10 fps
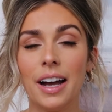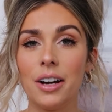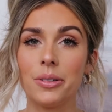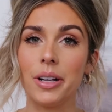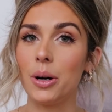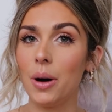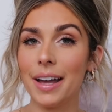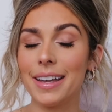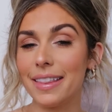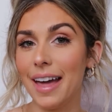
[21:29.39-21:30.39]
I don't know,
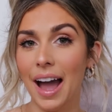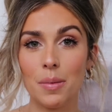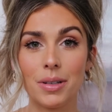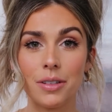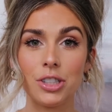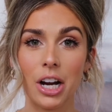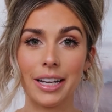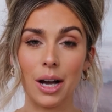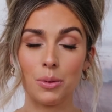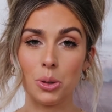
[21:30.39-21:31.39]
I get in the habit of
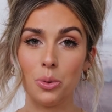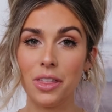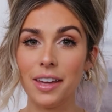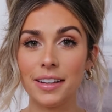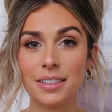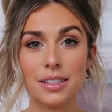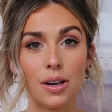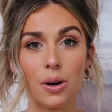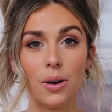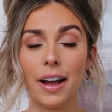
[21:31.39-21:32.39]
trying out new things, so
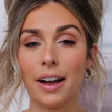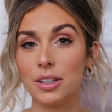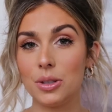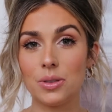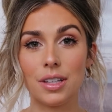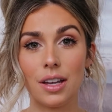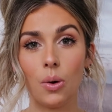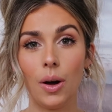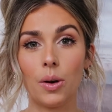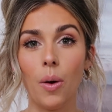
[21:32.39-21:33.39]
I hadn't used it in
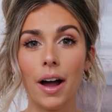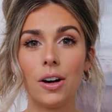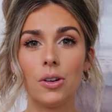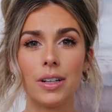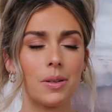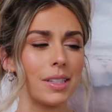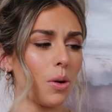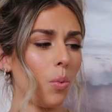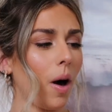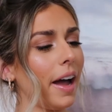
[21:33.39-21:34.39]
quite a while, and I was
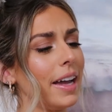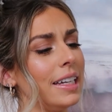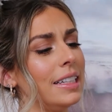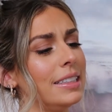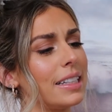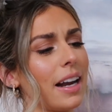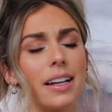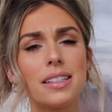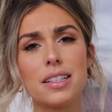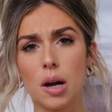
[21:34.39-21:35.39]
like, why did
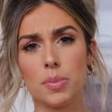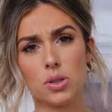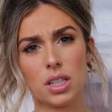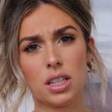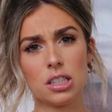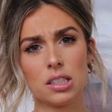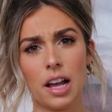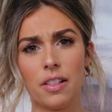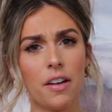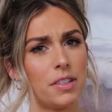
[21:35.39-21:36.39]
I stop using this?
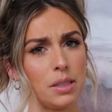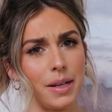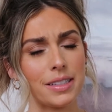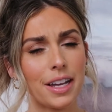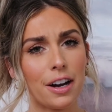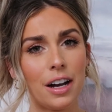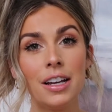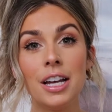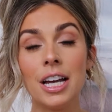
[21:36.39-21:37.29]
I love this mascara.